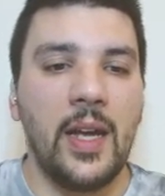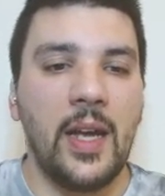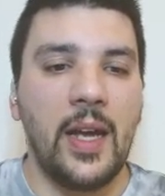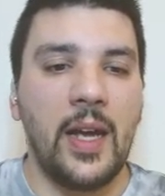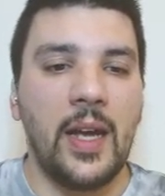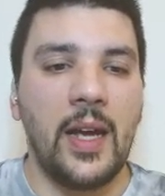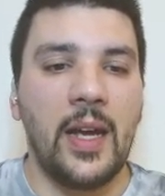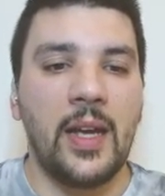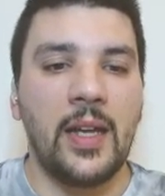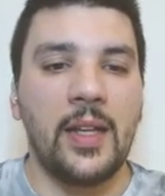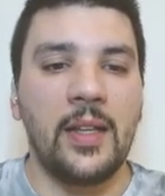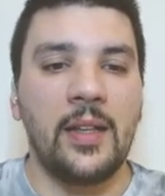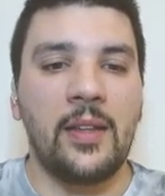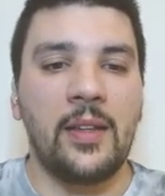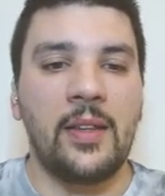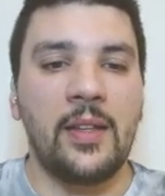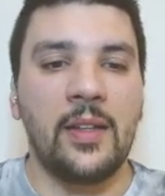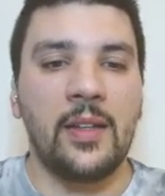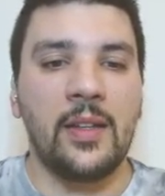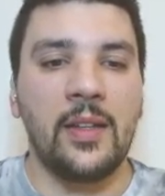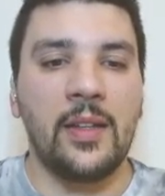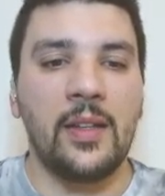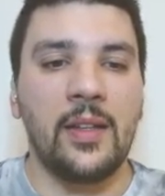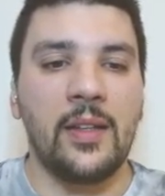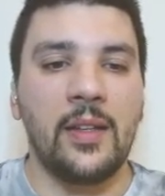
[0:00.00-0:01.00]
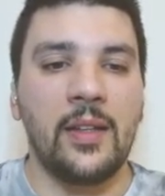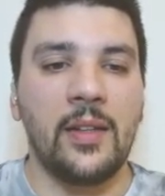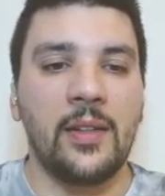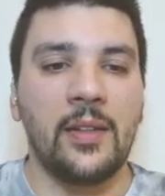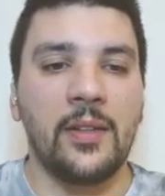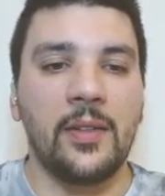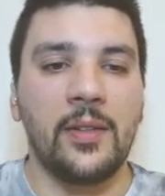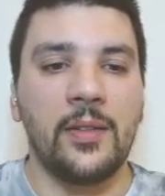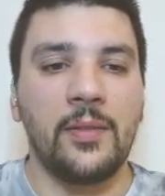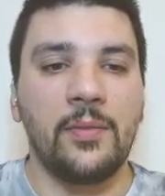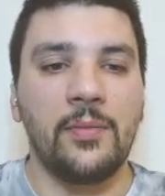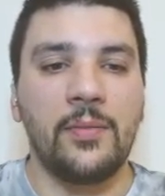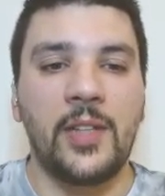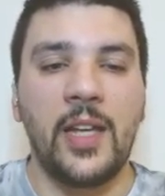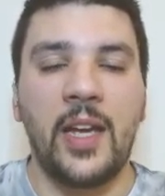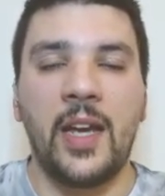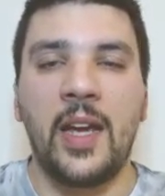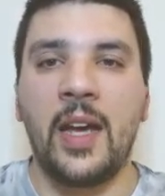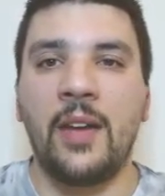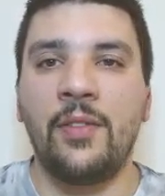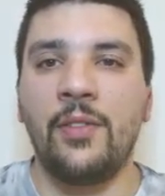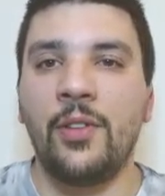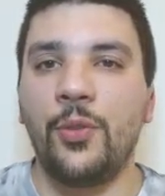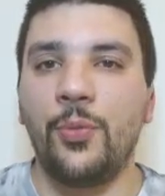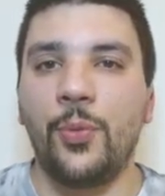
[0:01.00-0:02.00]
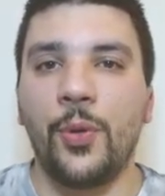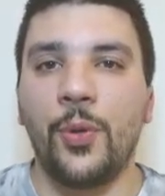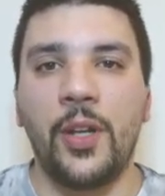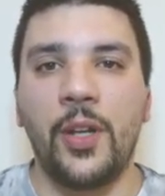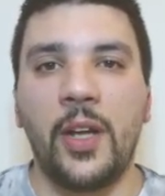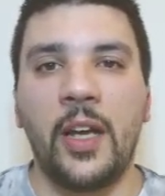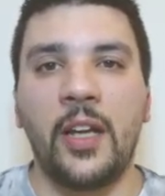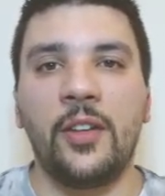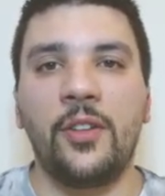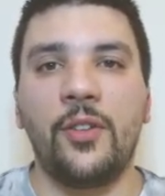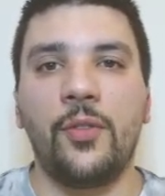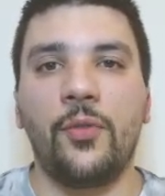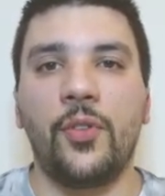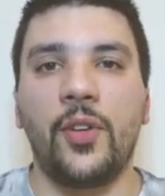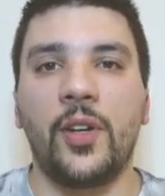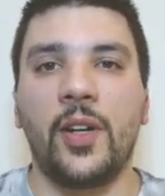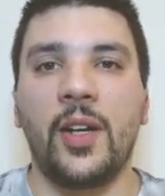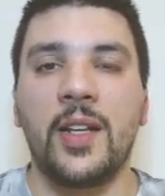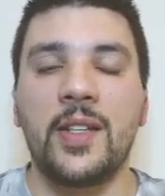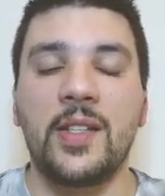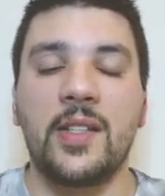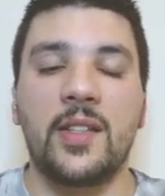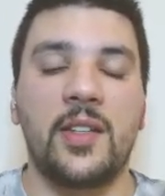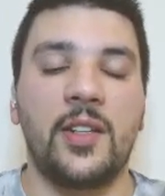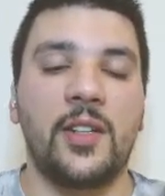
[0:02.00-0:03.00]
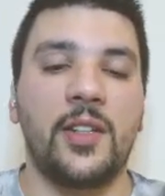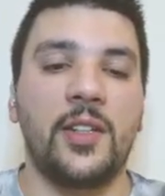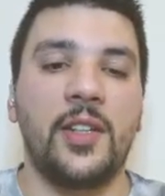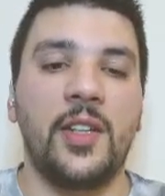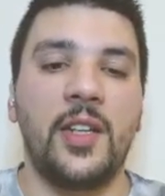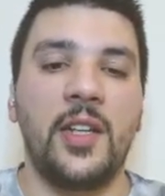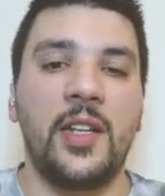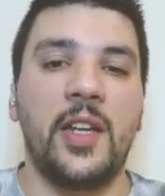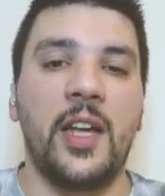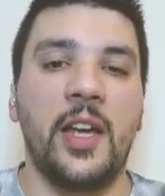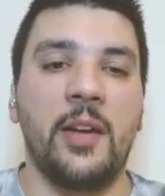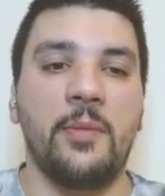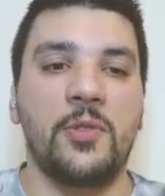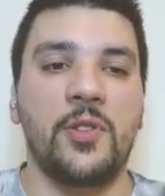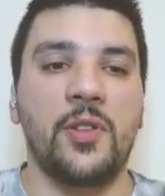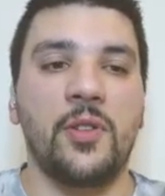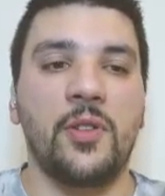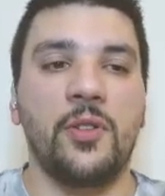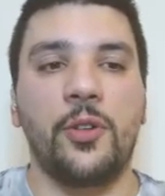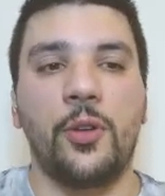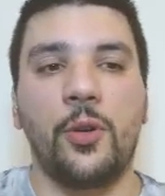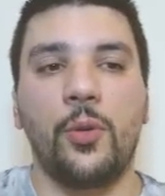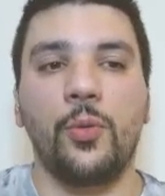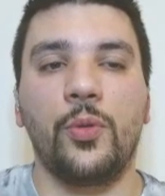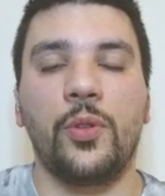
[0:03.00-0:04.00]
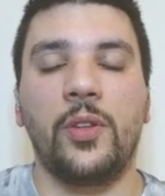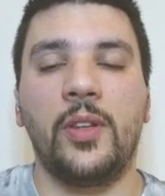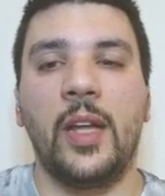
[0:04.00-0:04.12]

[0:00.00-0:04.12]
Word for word: and uh, they haven't won any of their last thirteen games on their own.